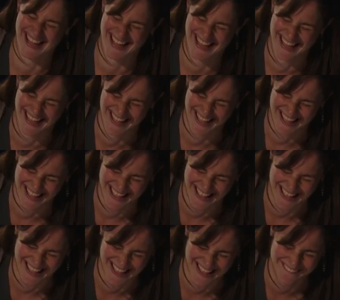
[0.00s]
somebody,
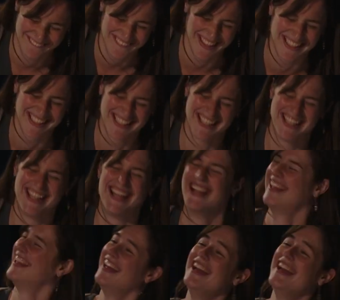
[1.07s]
and she's not going to